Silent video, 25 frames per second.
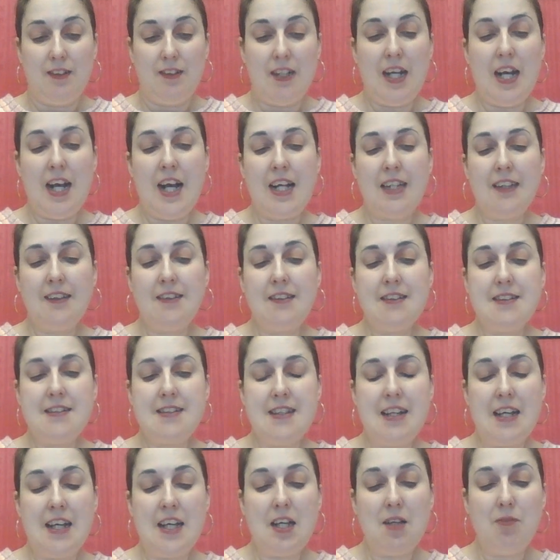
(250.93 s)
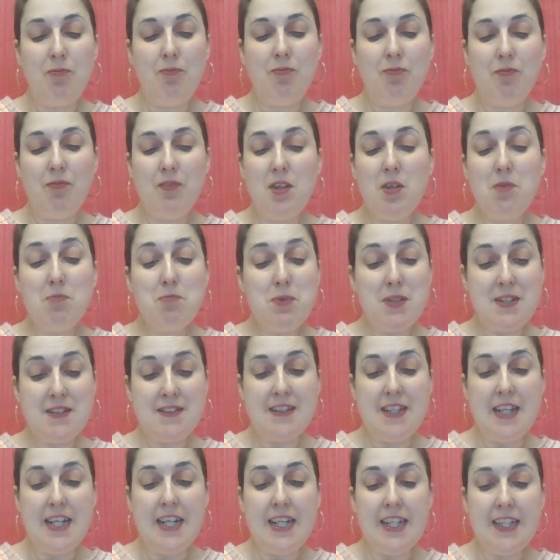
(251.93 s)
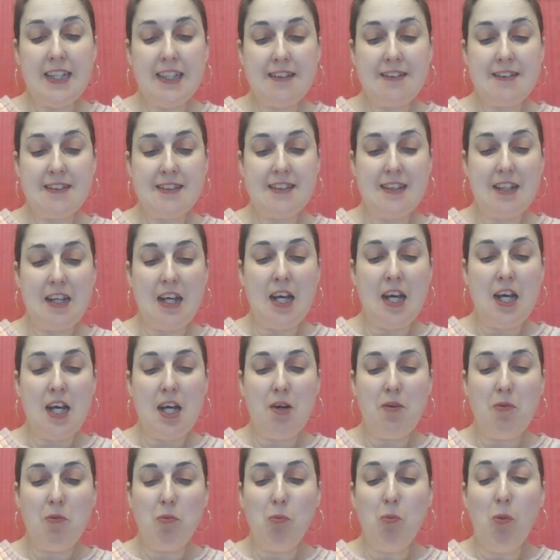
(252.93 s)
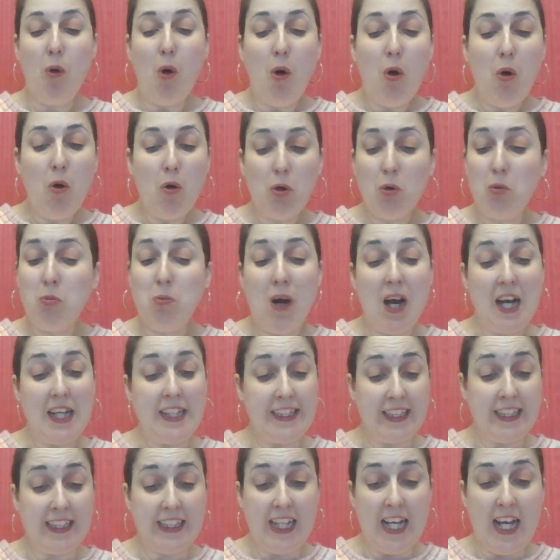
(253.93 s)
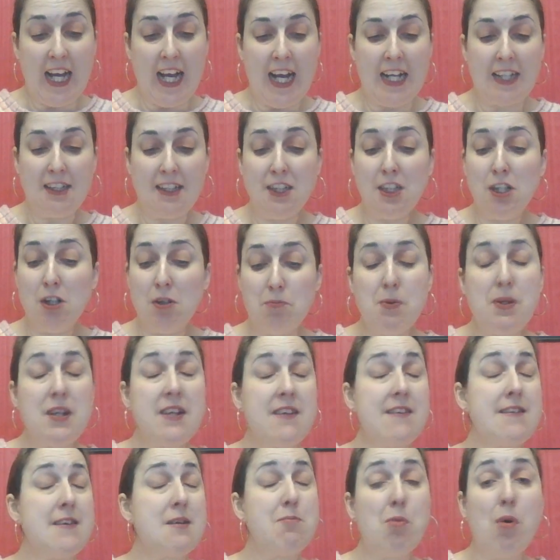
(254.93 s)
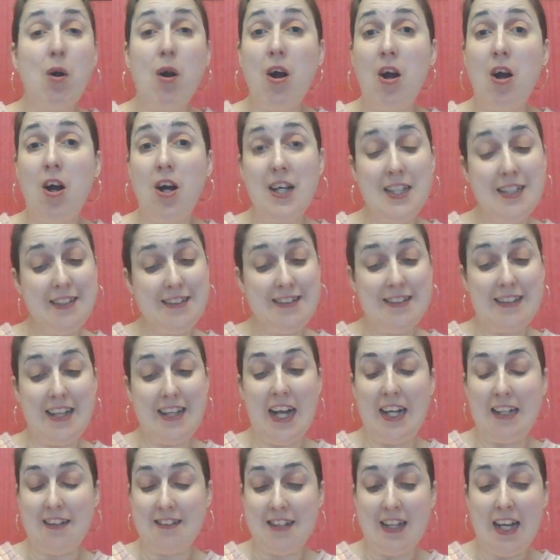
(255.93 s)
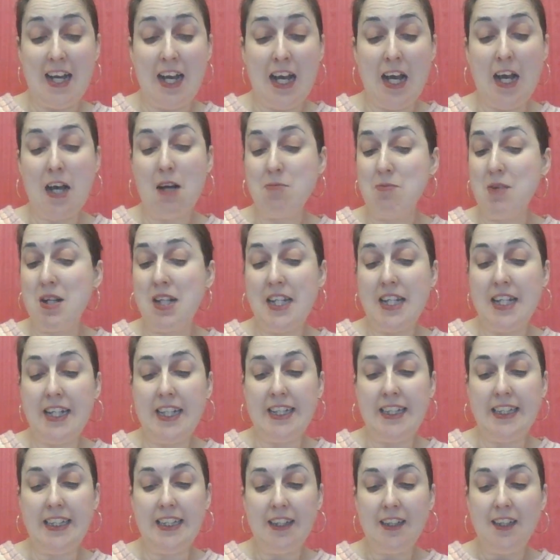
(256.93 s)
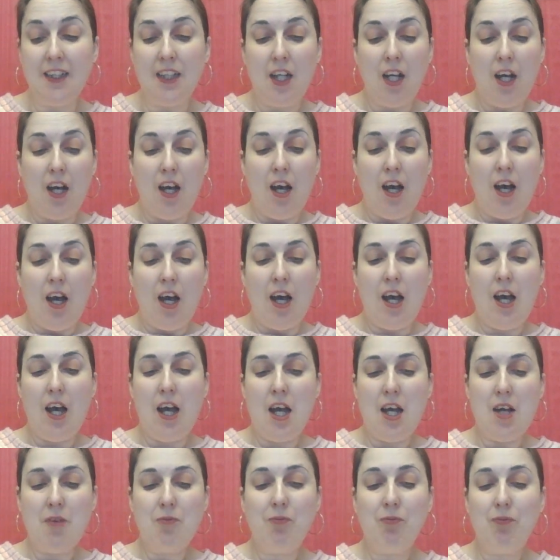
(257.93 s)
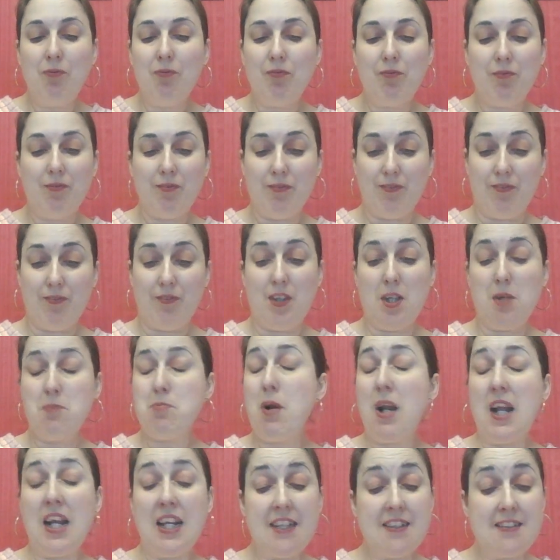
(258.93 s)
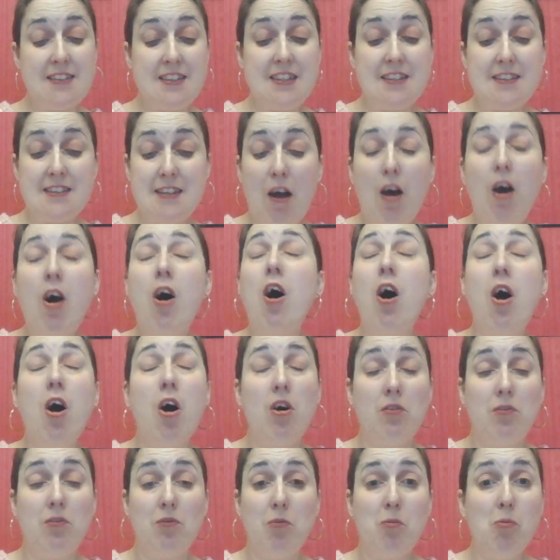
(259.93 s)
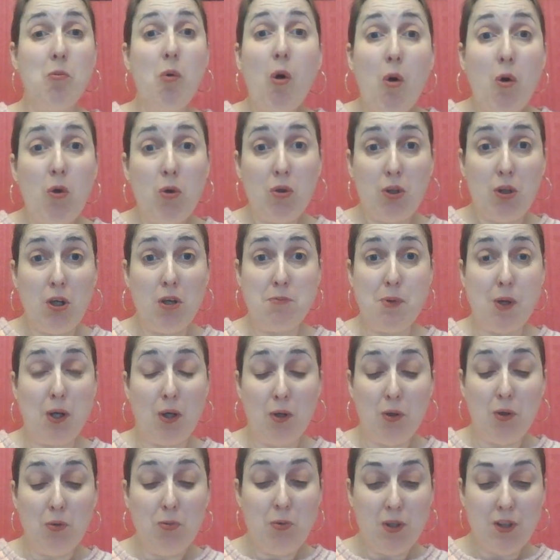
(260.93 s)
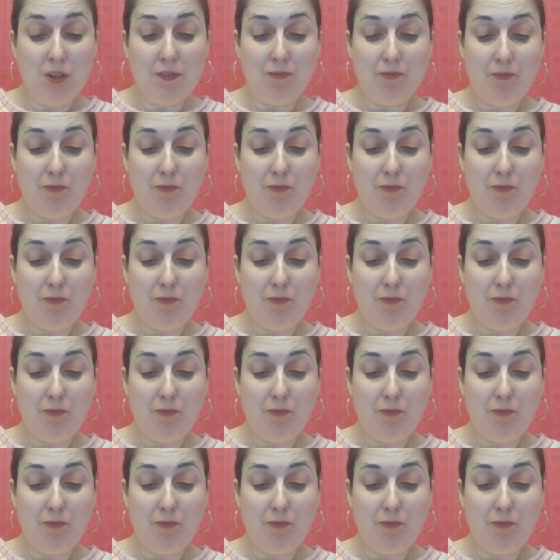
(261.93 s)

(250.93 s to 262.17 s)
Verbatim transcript: and um, number six uh, walk where you can you'll be surprised at how many um, places are walkable